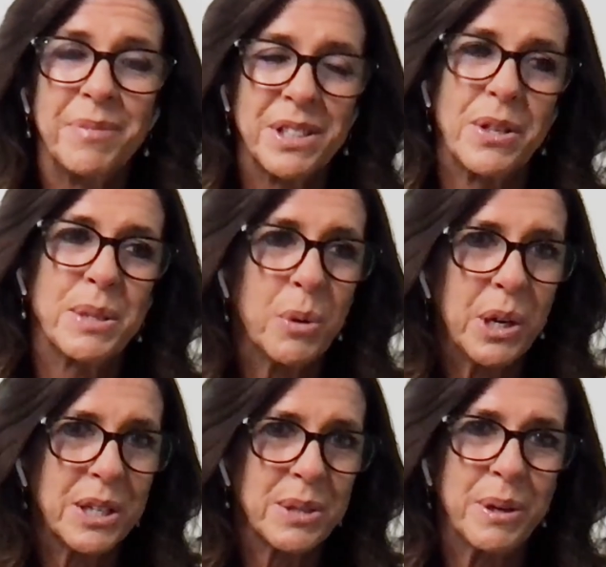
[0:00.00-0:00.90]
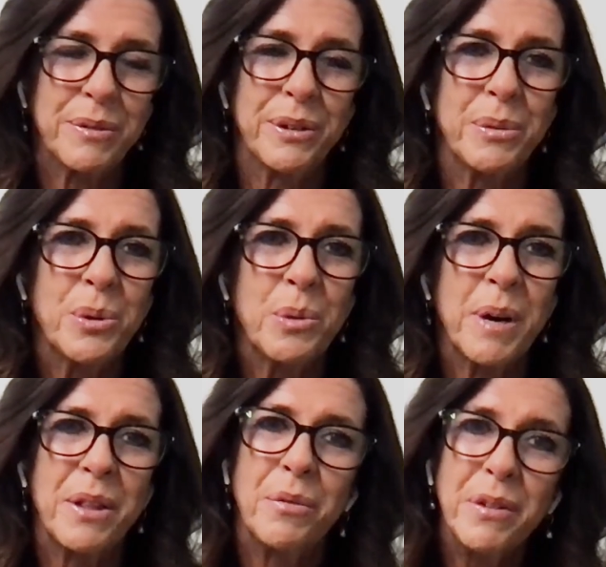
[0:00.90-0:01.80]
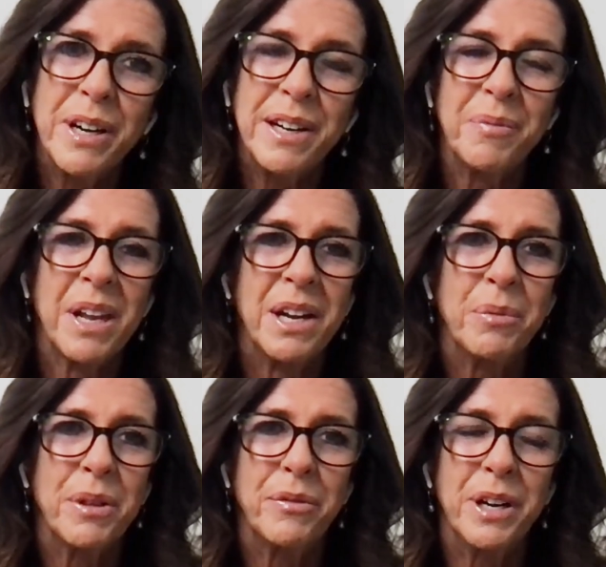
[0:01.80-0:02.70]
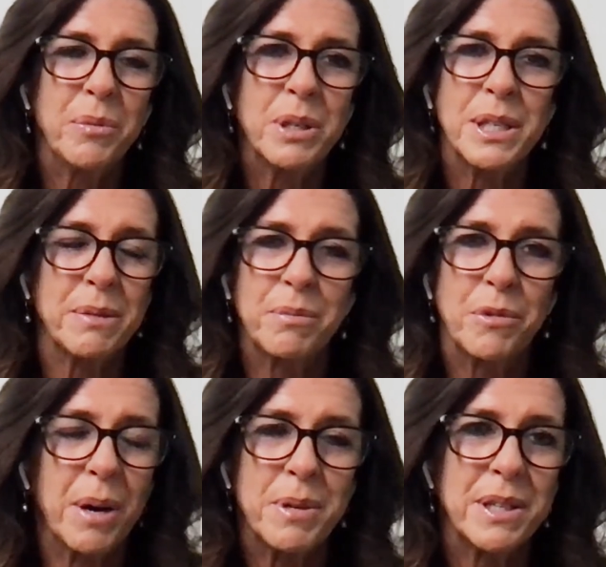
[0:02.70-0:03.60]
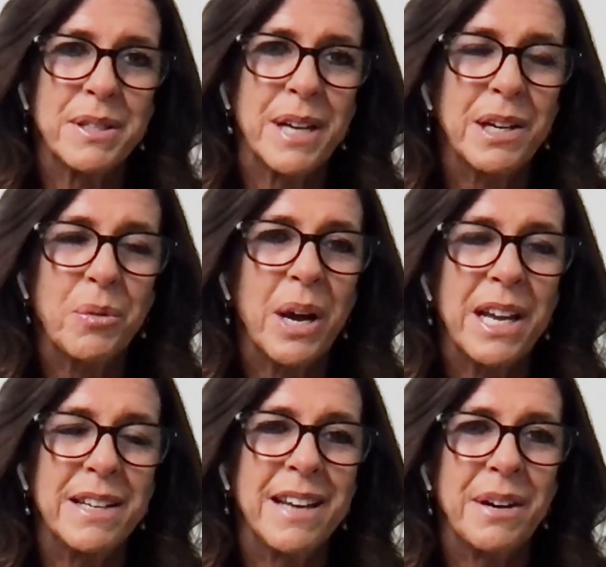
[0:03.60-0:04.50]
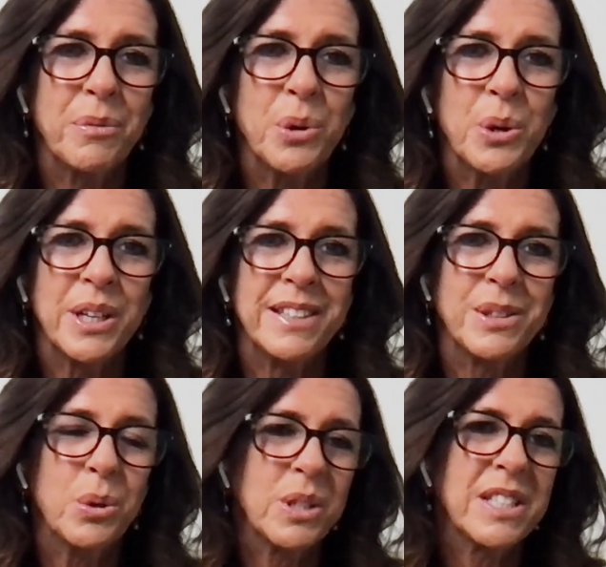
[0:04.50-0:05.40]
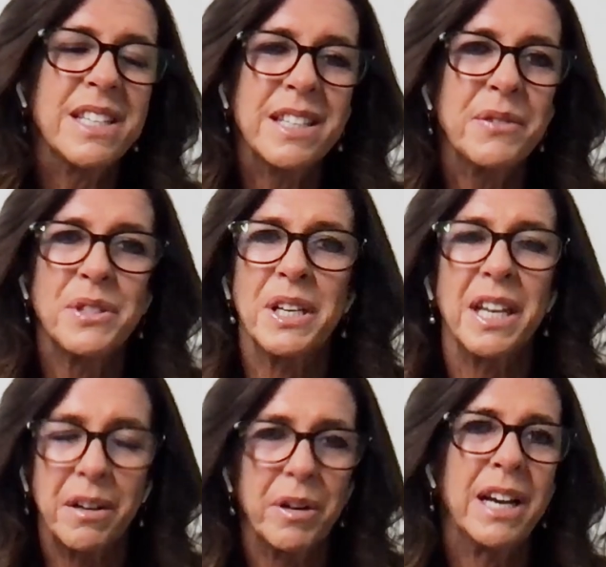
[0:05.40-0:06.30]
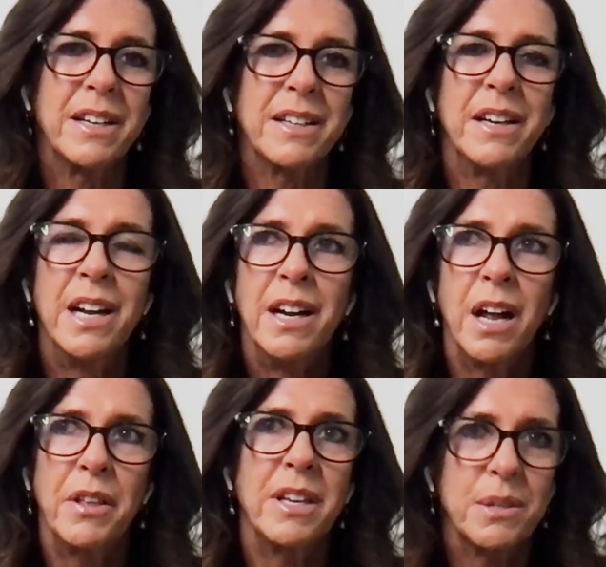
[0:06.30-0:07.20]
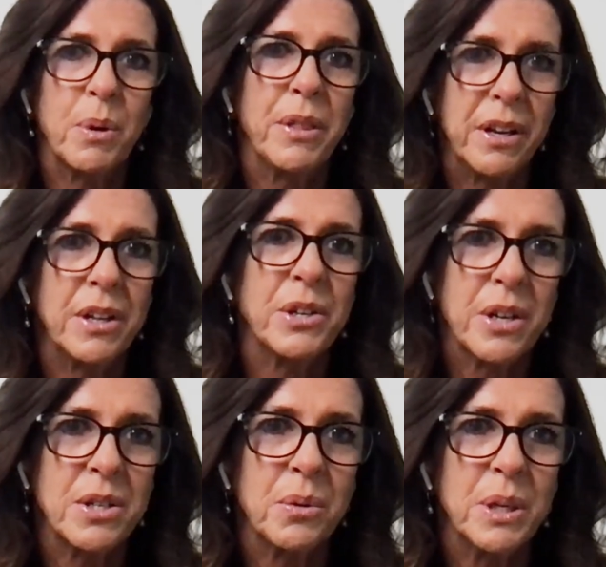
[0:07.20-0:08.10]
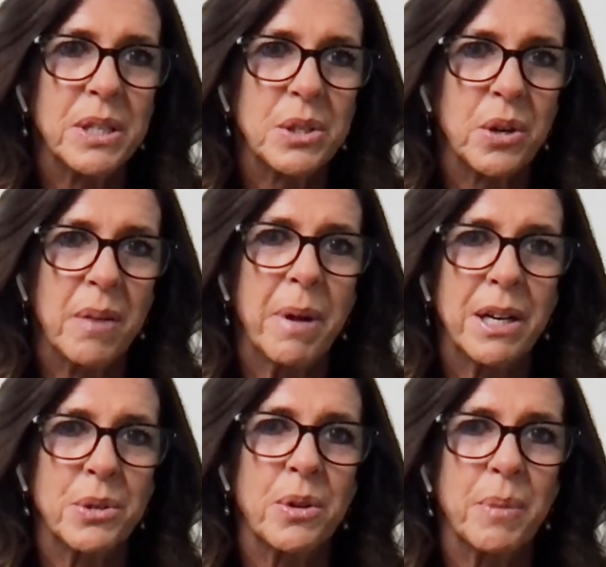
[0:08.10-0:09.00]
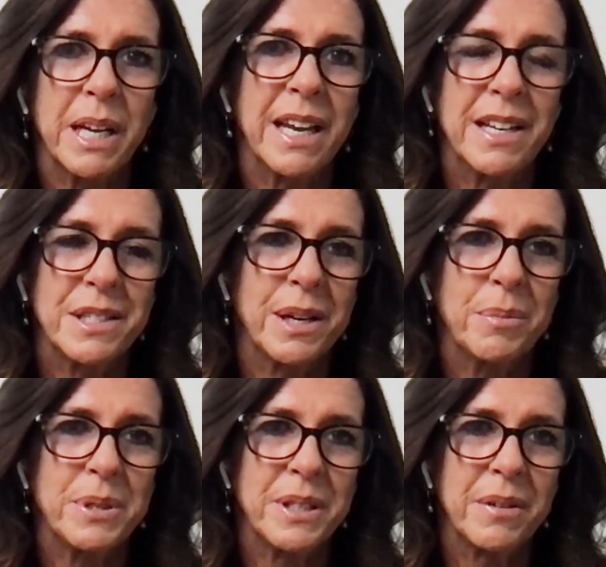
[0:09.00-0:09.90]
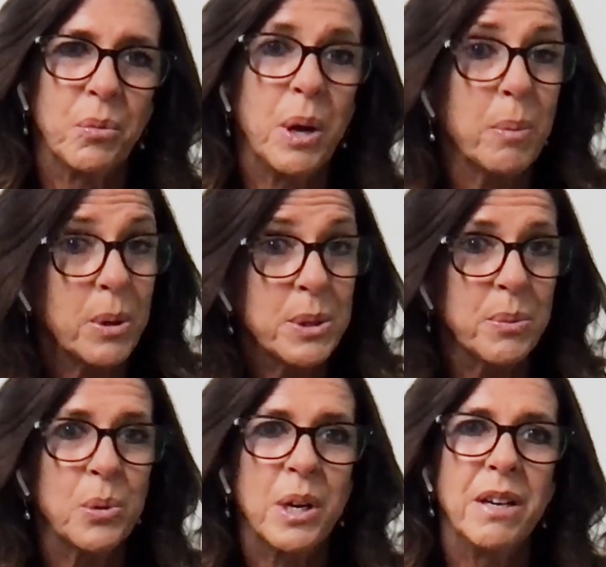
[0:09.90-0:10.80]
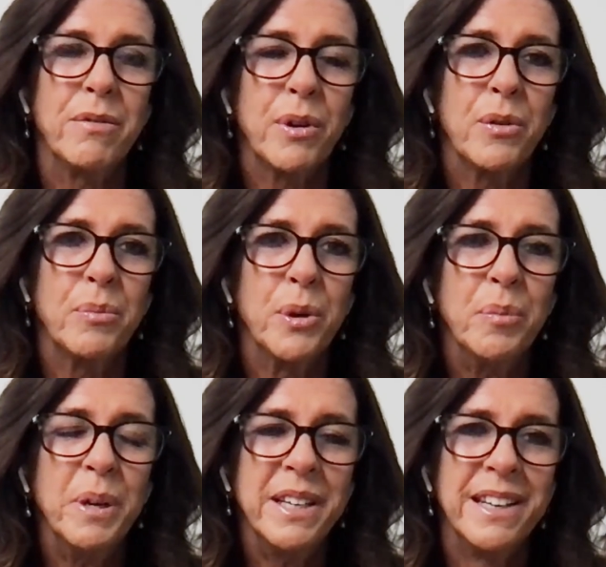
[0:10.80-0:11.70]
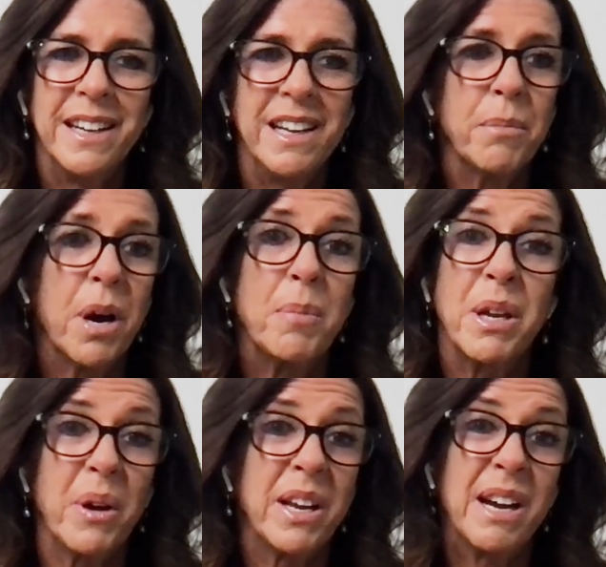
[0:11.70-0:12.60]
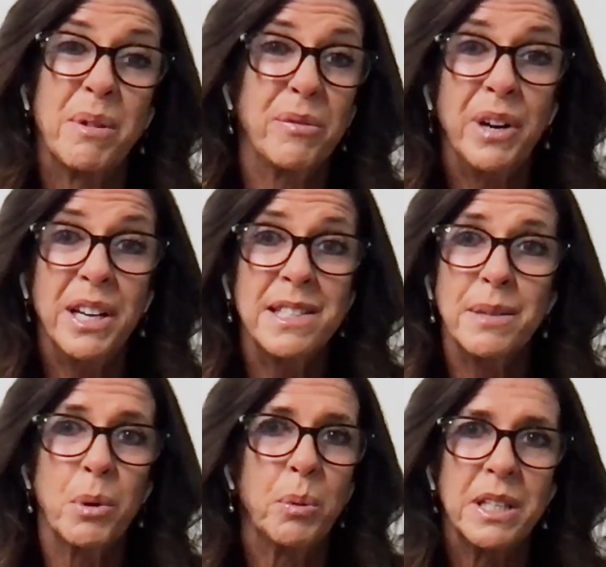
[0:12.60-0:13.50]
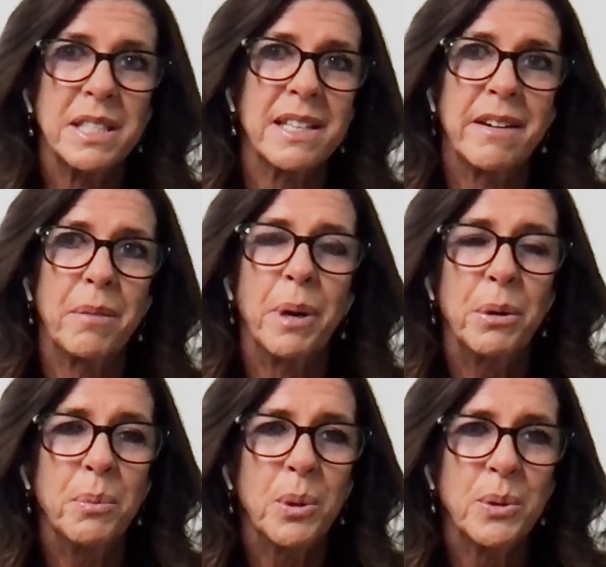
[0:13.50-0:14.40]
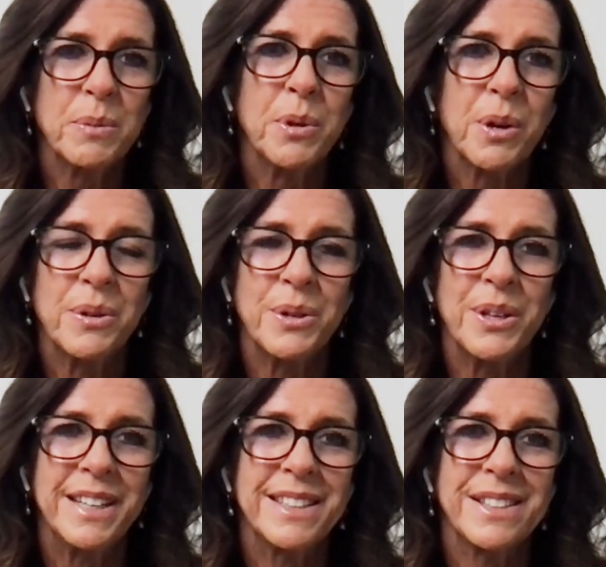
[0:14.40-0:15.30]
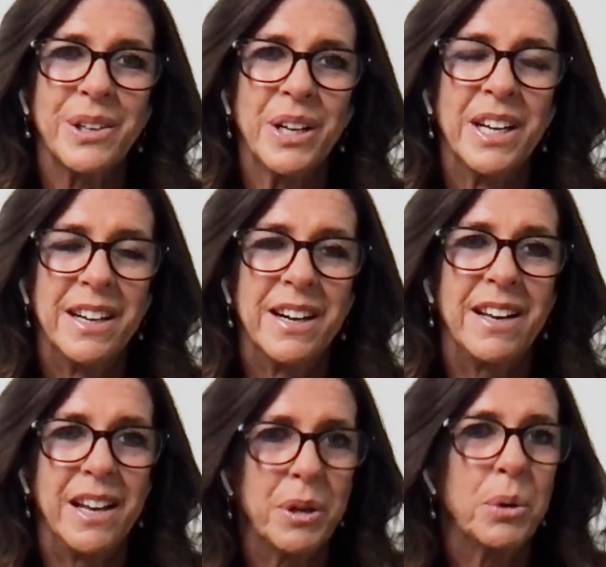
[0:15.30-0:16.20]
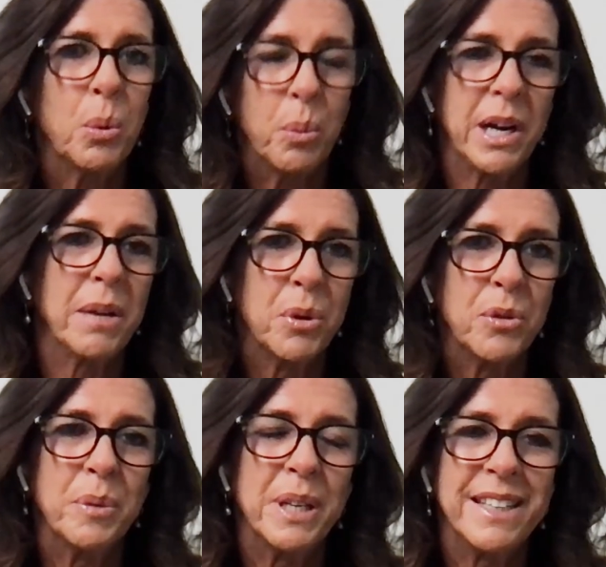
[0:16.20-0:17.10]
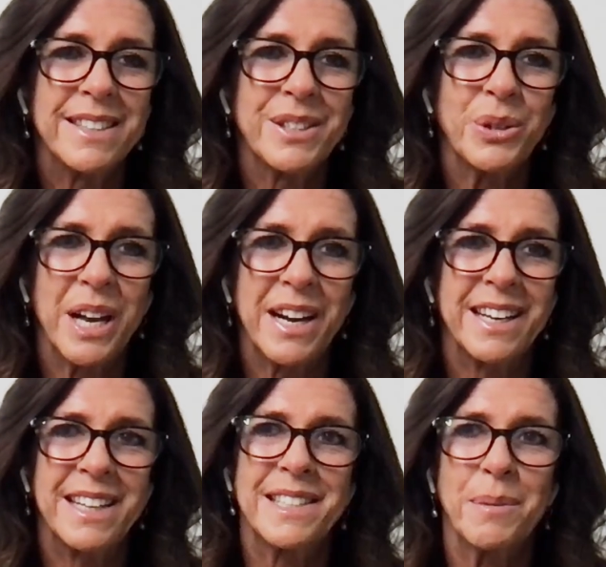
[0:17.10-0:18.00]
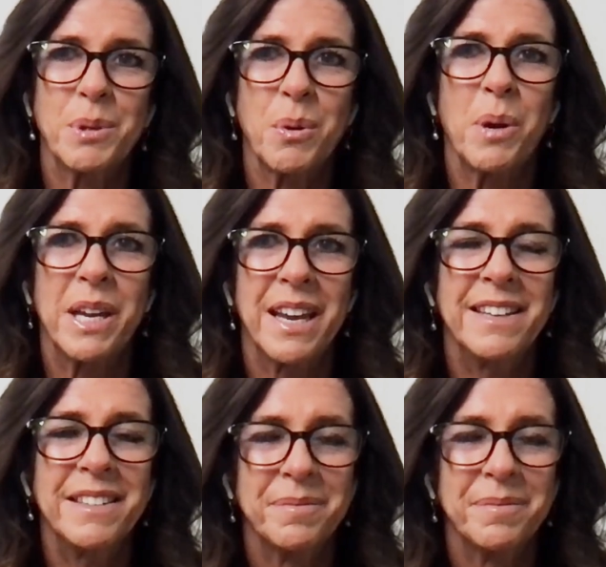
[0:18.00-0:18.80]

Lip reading: So this morning I just went for a walk by the river with a friend. We just grabbed a takeaway and had a walk and talked just instead of sitting around. And I think that's one thing I try to do is try and make sure that my catch-ups, where possible, can involve movement. It might be going out with friends and we'll bring the stand-up paddle boards and we'll go and do that. So I love incorporating movement into our catch-ups when we can.